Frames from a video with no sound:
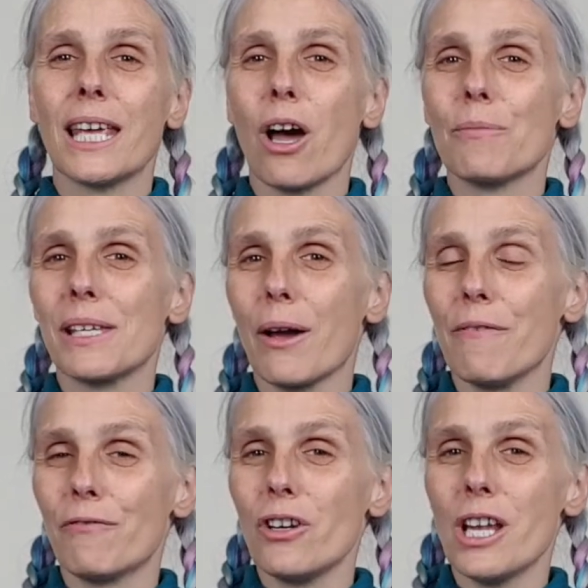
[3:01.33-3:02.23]
arms out
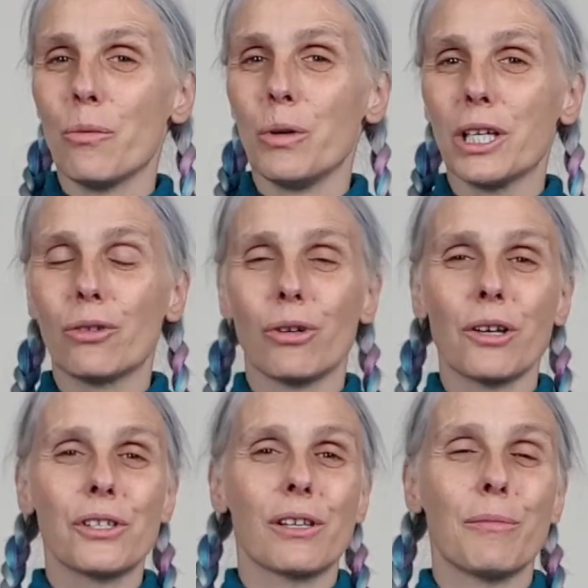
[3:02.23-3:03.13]
in front and we
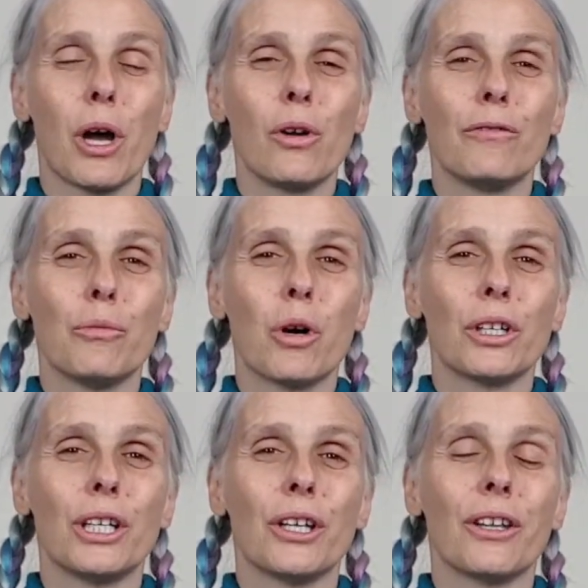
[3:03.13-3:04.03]
cross them over one
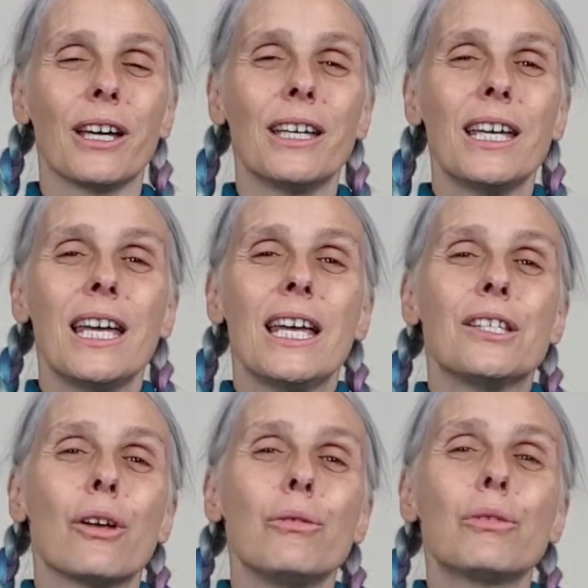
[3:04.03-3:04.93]
another.
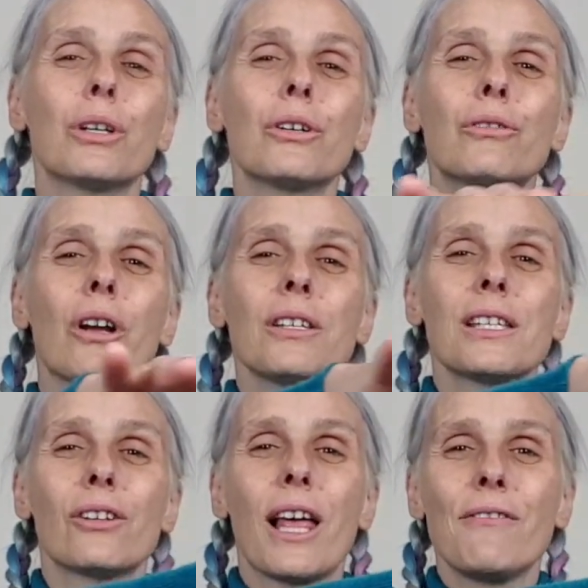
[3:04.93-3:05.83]
So you can cross
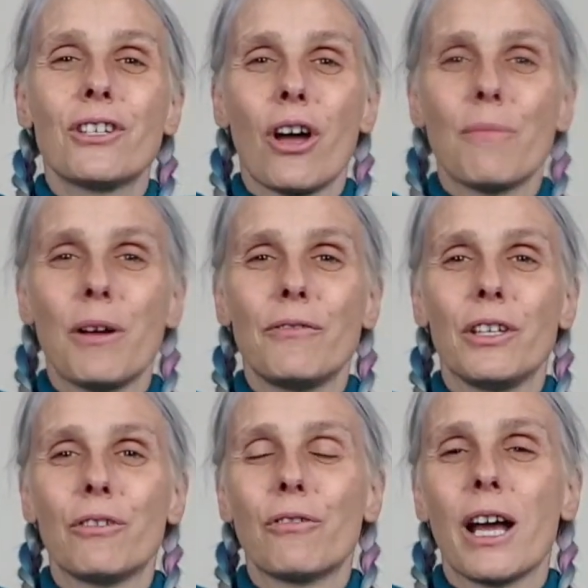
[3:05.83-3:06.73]
your left arm over
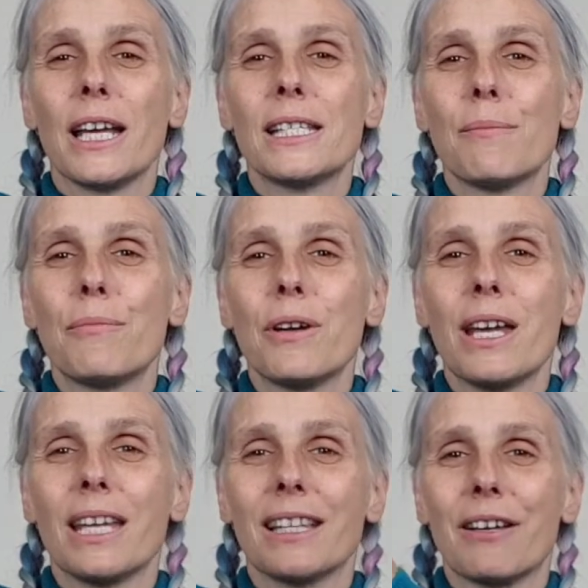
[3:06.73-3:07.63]
your right and
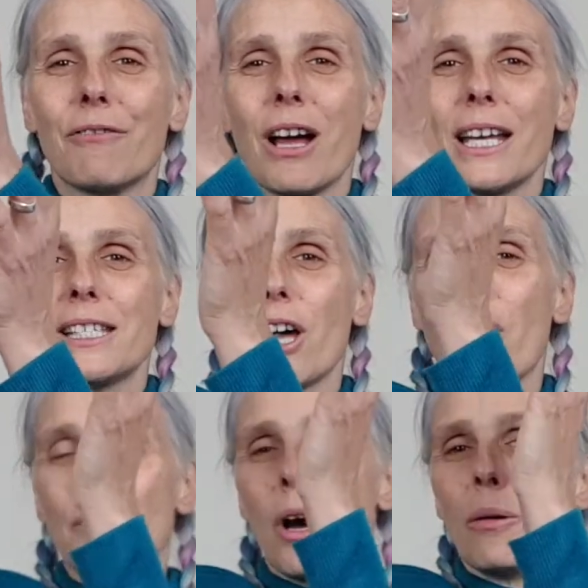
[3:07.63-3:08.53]
bring the right
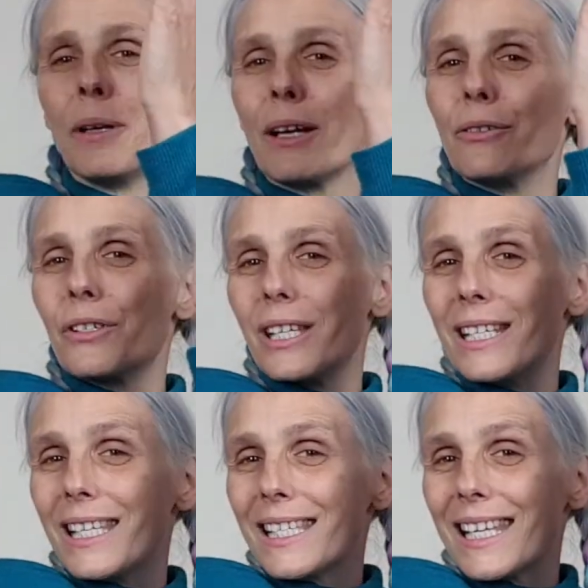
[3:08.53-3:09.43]
arm up. Now you see
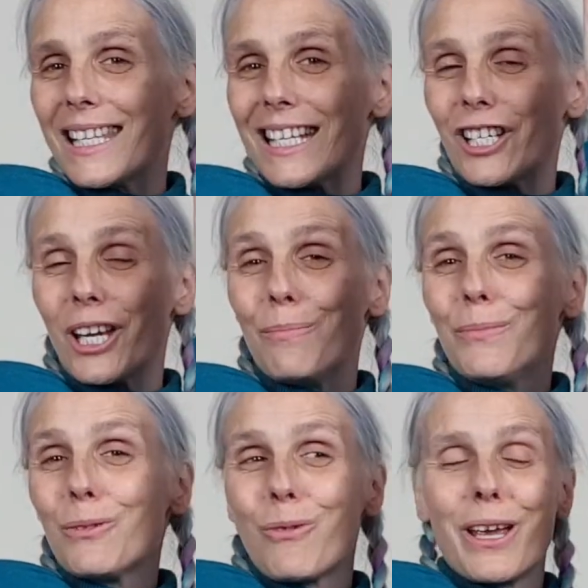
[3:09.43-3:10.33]
this in the
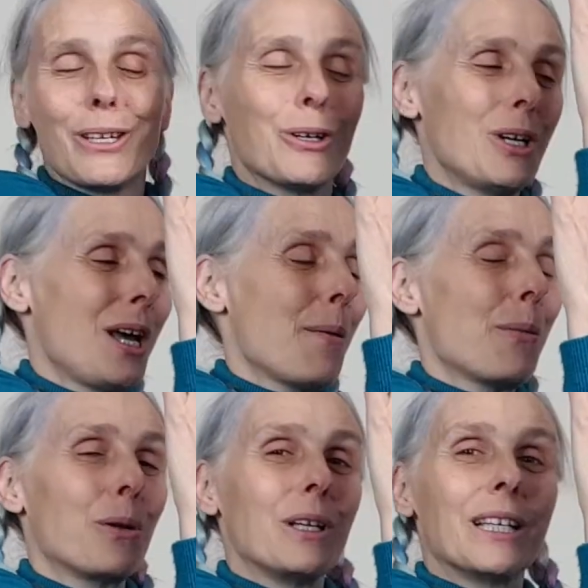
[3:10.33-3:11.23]
gyms where you're
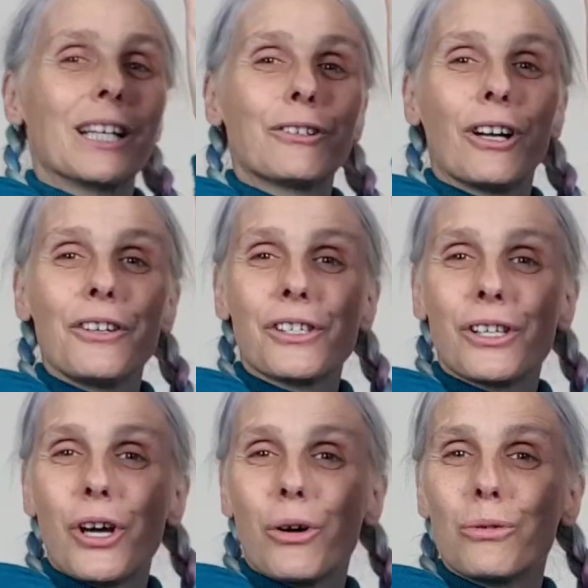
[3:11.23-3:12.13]
pulling across
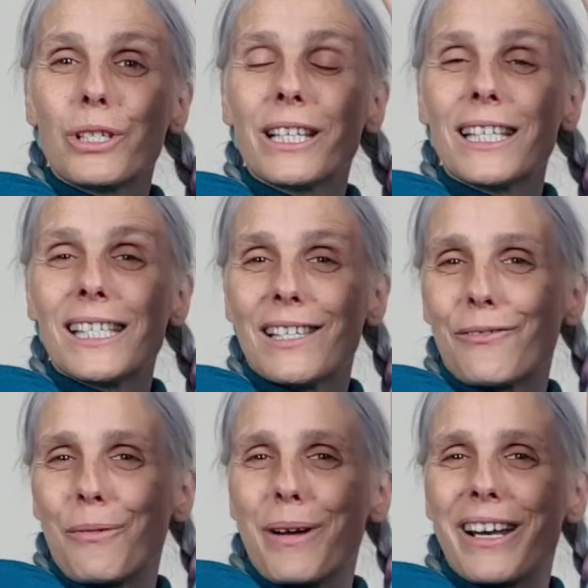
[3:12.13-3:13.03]
and holding. This is
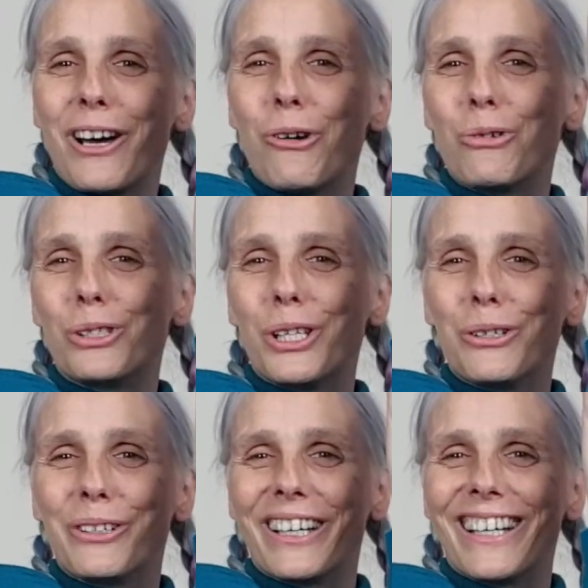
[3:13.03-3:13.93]
from an old
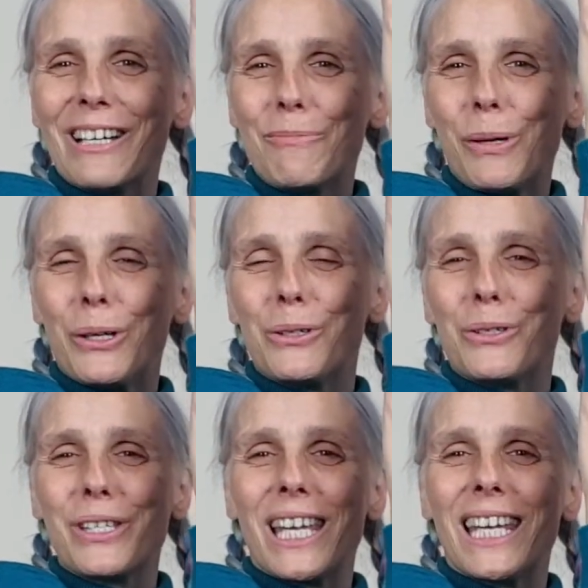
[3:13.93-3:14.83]
yoga
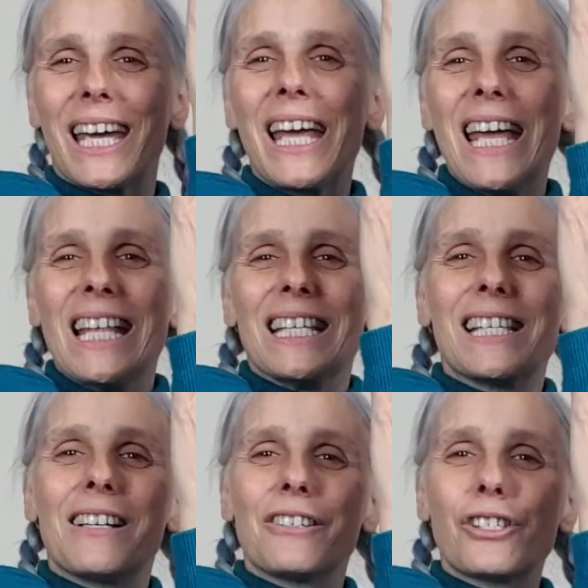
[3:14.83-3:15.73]
pose here. This
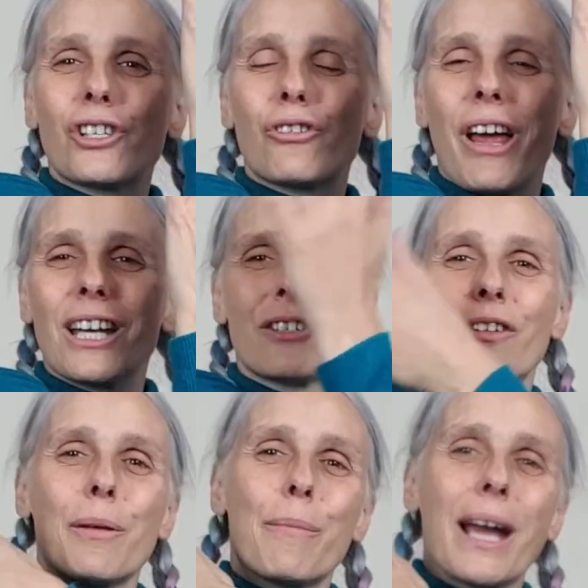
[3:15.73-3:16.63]
little stretch for
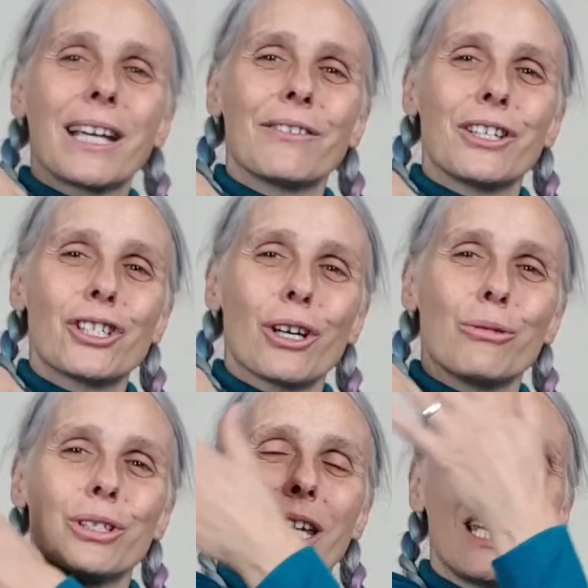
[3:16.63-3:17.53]
the back of the
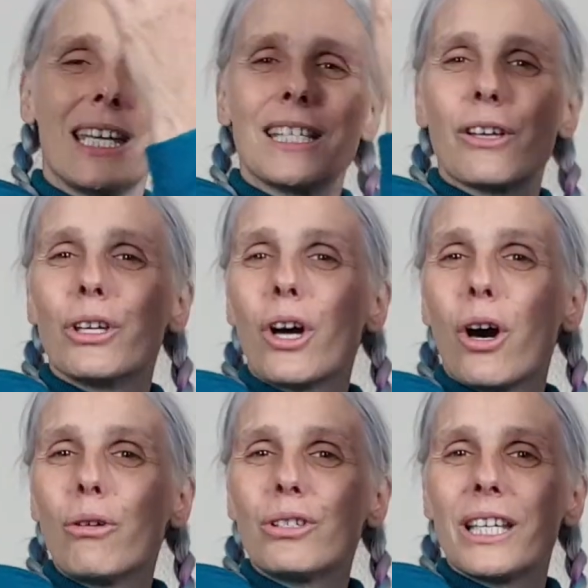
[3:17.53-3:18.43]
shoulder here. So you're
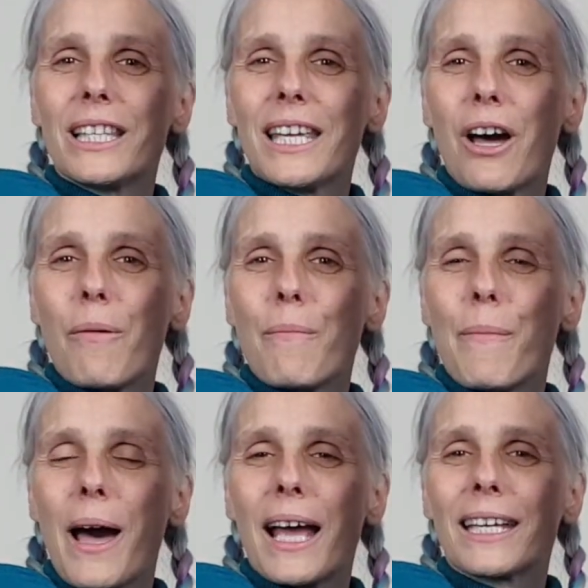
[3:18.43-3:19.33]
holding the arm
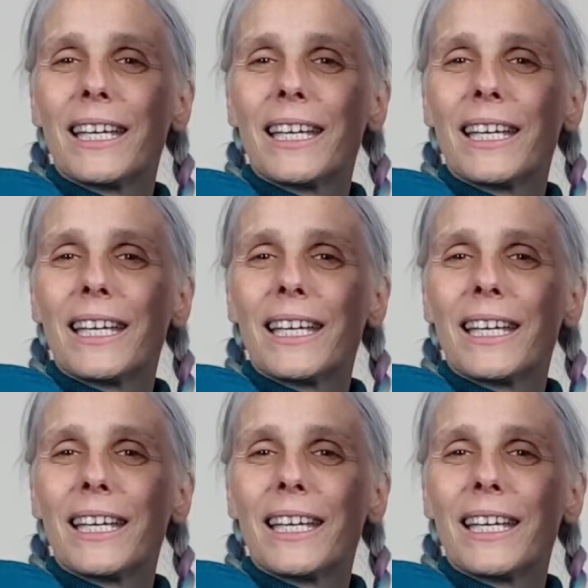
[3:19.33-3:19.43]
back.